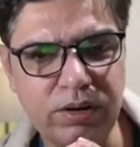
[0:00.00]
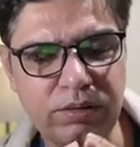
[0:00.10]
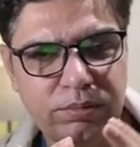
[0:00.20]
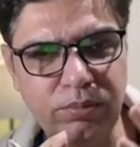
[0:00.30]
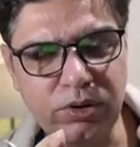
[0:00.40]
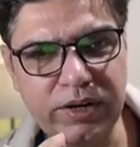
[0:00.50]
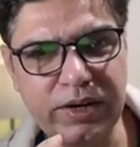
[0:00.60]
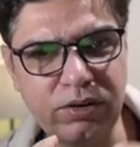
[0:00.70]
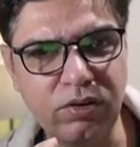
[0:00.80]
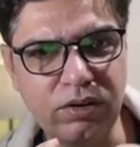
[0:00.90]

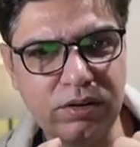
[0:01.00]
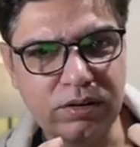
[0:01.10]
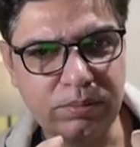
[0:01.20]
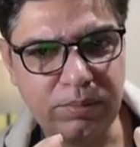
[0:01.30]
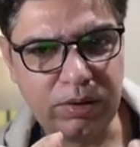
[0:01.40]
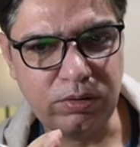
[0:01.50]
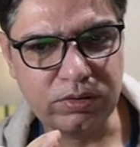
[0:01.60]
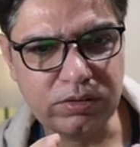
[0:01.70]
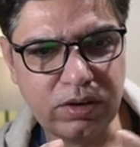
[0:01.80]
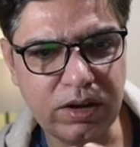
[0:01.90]
mottling or macular
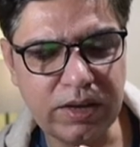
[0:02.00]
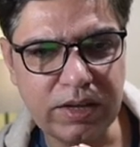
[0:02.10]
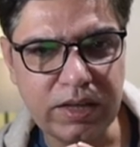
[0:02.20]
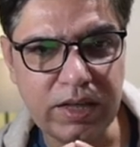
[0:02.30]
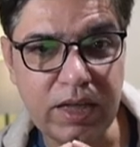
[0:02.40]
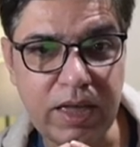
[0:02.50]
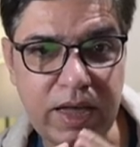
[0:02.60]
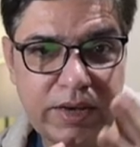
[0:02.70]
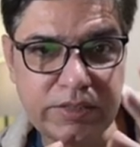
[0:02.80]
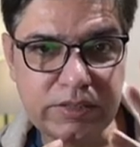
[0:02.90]
scarring.
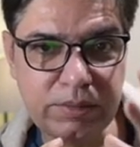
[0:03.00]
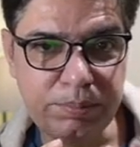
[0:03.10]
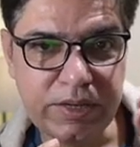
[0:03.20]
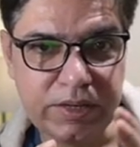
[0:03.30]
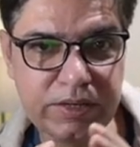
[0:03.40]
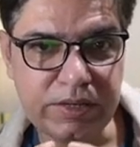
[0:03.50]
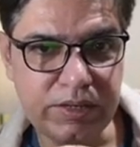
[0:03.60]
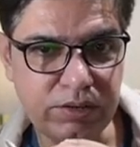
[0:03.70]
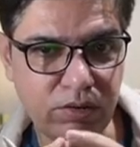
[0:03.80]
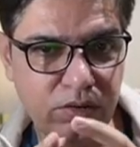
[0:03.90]
And
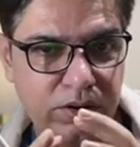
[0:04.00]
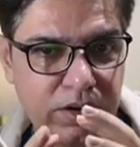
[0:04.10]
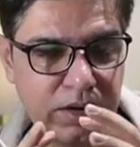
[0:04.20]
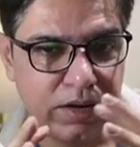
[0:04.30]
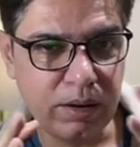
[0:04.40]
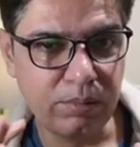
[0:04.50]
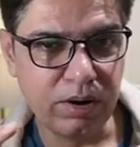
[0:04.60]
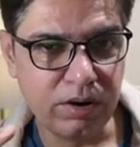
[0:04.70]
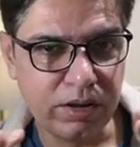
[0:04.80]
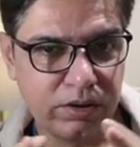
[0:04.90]
typically on an
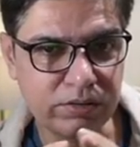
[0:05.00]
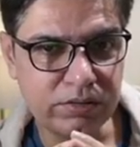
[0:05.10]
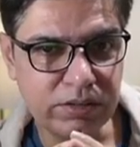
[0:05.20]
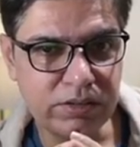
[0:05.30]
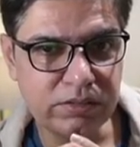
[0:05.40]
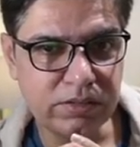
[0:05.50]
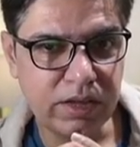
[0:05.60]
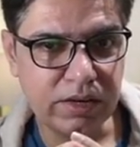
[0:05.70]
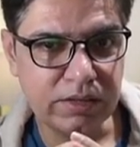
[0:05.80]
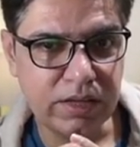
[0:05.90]
MRI or CT
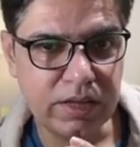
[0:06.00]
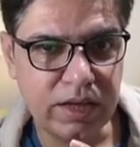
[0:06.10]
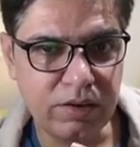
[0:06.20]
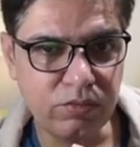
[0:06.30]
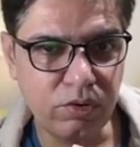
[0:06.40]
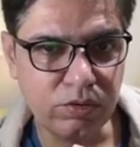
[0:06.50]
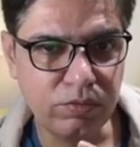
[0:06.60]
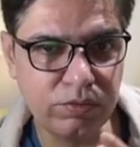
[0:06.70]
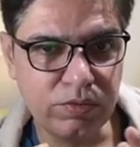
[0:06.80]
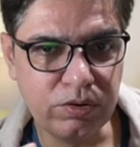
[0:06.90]
scan, they have got
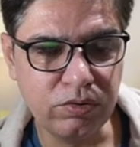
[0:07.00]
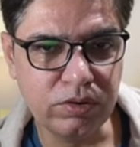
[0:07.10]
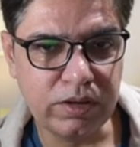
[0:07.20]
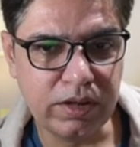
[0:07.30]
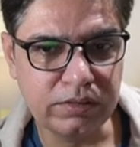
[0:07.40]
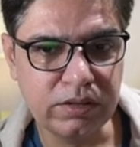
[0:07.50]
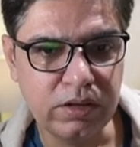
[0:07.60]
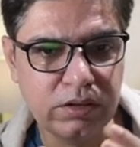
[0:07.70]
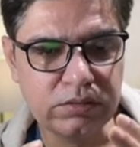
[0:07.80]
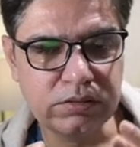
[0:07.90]
what we call as
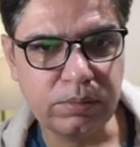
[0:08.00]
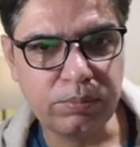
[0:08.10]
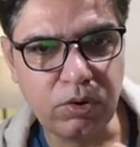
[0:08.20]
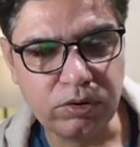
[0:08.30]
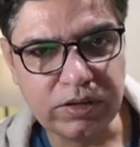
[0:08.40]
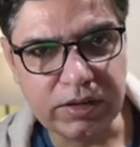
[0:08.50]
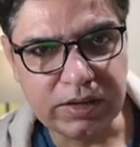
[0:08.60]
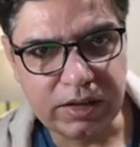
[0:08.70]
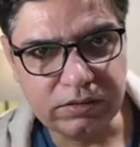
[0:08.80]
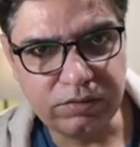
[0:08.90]
subcortical
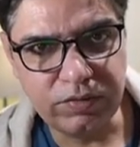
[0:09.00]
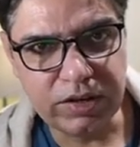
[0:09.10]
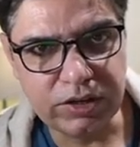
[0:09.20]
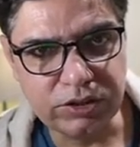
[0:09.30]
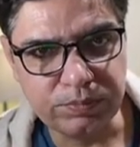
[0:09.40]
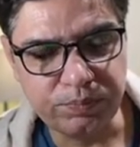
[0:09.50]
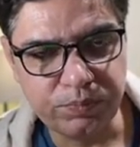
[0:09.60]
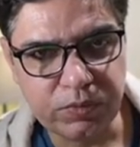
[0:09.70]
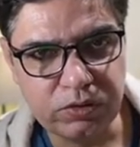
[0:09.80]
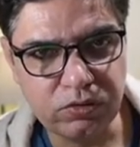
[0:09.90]
calcification.
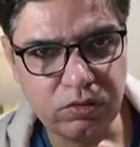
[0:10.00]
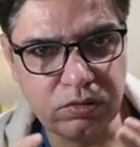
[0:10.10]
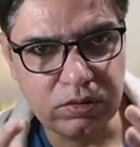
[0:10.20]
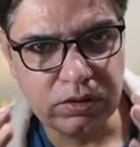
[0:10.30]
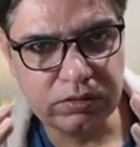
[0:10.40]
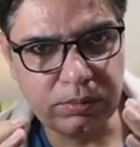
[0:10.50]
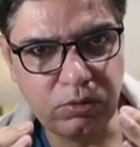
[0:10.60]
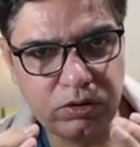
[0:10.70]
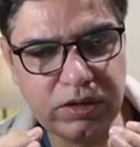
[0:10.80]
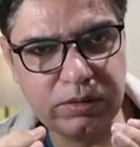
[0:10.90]
So
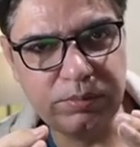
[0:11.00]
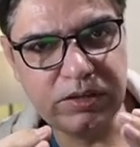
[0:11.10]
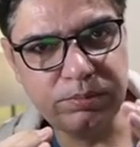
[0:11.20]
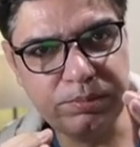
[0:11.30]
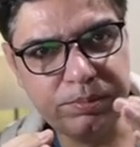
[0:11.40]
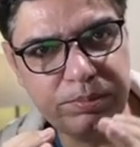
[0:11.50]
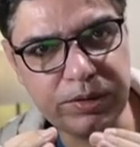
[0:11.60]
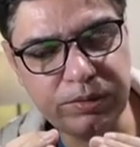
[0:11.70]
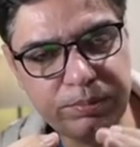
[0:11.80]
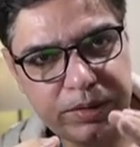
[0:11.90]
subcortical means
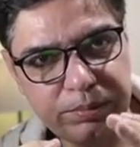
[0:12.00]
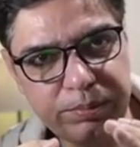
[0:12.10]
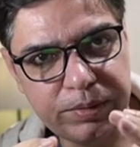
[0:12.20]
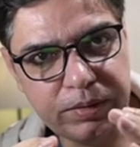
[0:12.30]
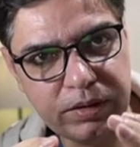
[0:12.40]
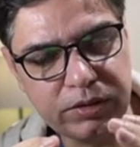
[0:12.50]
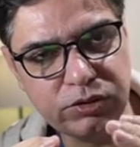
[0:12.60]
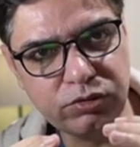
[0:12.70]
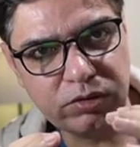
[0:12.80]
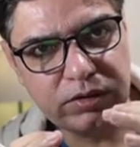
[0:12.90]

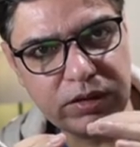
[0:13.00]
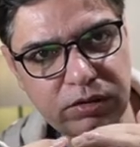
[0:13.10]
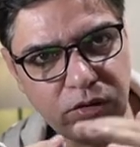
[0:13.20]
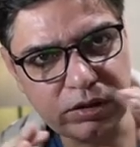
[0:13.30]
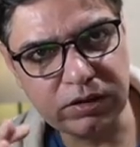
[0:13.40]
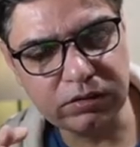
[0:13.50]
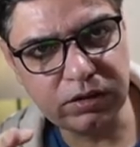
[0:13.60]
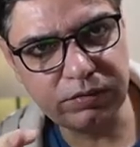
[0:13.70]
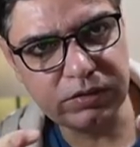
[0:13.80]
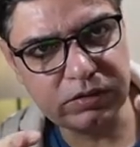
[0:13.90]
it's not the cortical
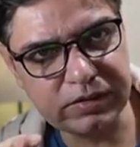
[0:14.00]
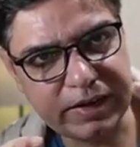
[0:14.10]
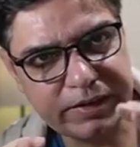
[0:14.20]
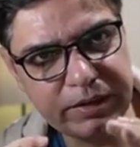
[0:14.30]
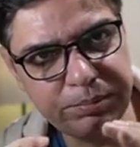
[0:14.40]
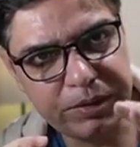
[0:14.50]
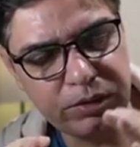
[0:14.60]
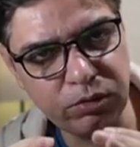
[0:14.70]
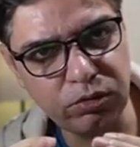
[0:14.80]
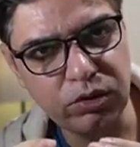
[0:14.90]
surface, it's slightly
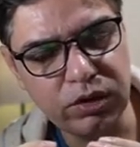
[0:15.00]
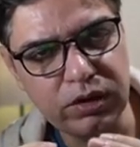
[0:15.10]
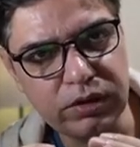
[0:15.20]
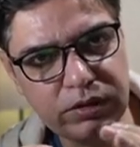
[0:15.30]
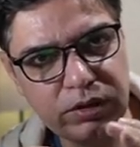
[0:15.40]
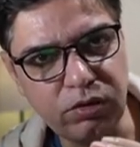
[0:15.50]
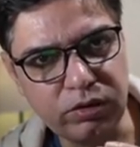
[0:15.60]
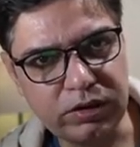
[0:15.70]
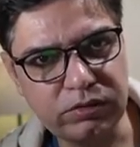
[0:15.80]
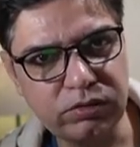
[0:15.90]
below the
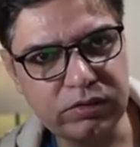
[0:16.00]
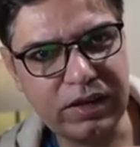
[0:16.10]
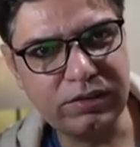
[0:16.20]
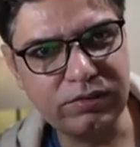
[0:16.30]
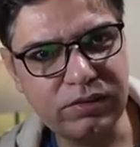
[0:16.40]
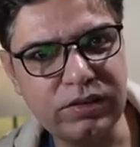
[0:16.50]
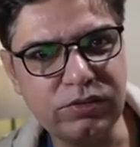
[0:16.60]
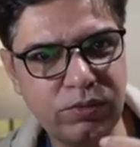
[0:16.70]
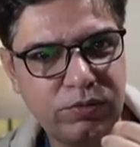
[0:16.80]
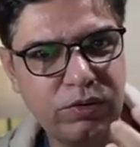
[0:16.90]
cortex. So that
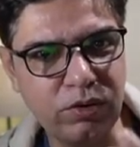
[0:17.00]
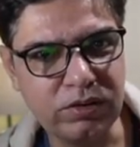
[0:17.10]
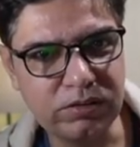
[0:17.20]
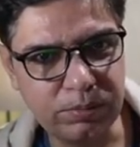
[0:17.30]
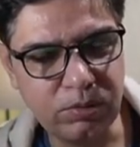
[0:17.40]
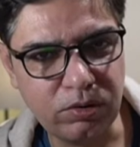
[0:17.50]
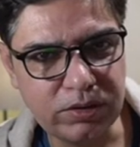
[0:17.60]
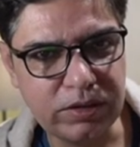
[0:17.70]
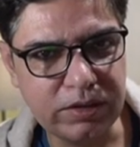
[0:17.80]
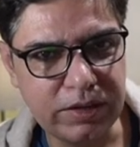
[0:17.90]
is what we call a
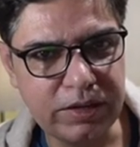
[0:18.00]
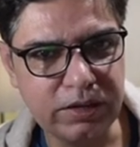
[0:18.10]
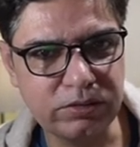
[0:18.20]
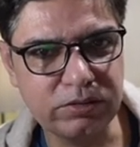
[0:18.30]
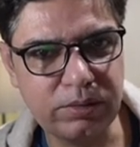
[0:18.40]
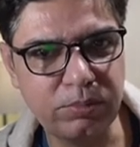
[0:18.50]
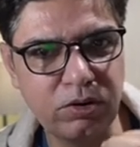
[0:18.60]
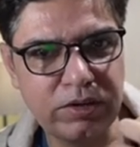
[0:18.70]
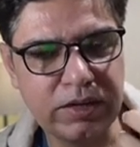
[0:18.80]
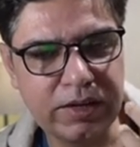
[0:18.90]
subcortical area. So
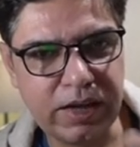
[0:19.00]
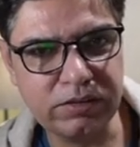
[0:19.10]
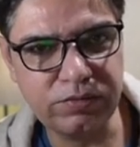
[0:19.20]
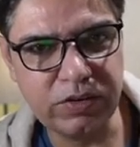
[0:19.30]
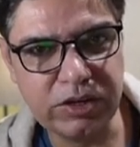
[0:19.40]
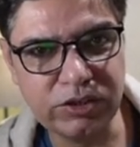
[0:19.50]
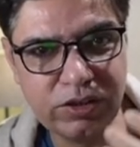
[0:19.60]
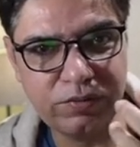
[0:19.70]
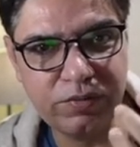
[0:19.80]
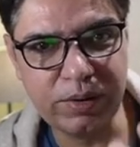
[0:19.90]
subcortical
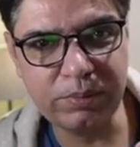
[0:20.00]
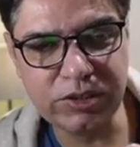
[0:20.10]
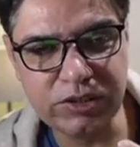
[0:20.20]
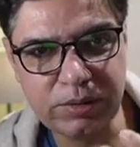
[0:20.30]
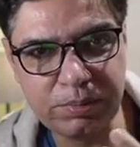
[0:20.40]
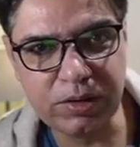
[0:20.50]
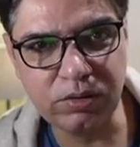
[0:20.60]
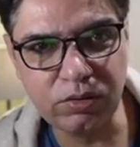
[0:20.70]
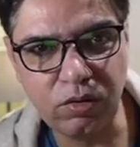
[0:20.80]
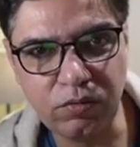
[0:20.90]
calcifications are very much
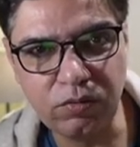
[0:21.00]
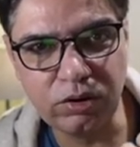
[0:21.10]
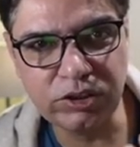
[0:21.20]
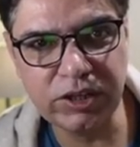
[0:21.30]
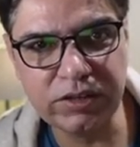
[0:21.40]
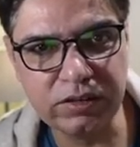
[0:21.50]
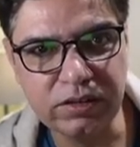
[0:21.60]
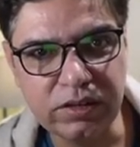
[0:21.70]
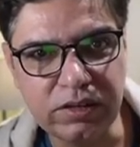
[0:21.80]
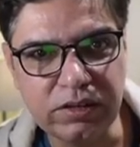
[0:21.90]
typical of congenital
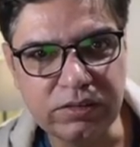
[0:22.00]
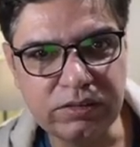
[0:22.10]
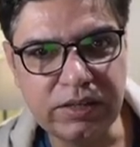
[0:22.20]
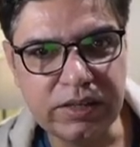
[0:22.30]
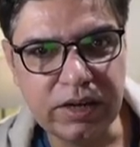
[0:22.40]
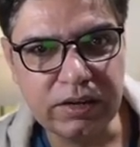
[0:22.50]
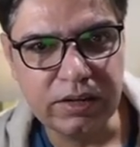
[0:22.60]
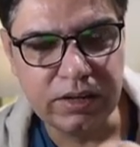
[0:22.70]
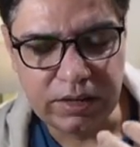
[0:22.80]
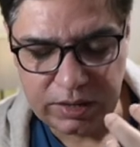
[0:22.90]
Zika
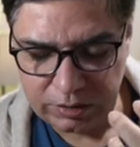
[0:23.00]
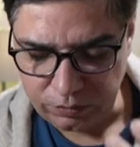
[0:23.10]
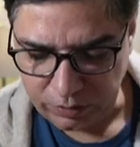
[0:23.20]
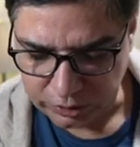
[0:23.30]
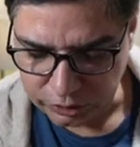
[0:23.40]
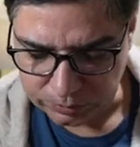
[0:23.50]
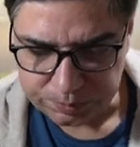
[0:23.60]
infection.